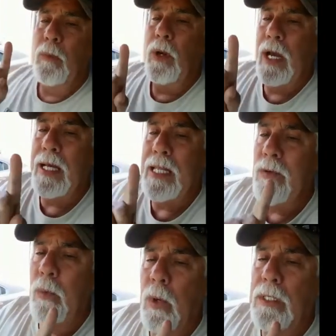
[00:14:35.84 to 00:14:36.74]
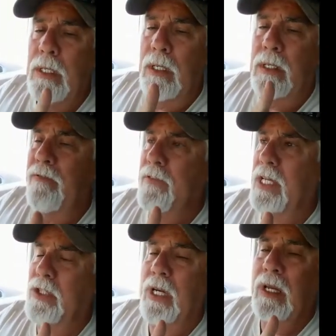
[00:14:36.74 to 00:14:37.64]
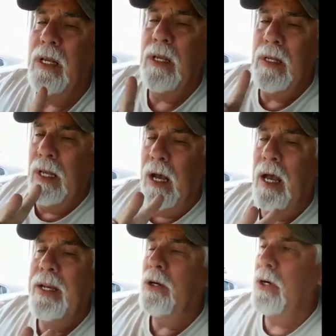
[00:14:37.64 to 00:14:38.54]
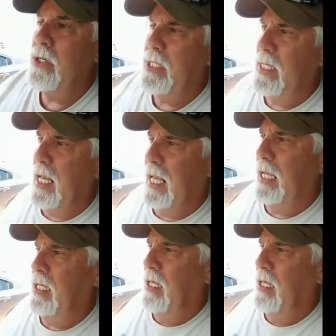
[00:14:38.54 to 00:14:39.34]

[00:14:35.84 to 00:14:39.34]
not even one little conviction. I heard today